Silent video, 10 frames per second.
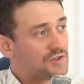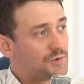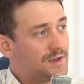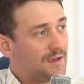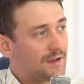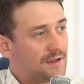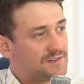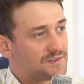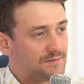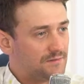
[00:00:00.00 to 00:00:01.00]
should we,
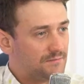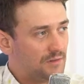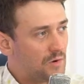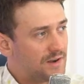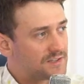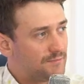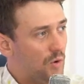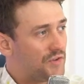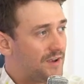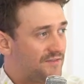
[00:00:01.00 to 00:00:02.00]
because Logan is a
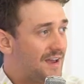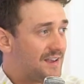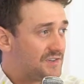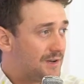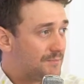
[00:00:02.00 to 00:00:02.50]
multifaceted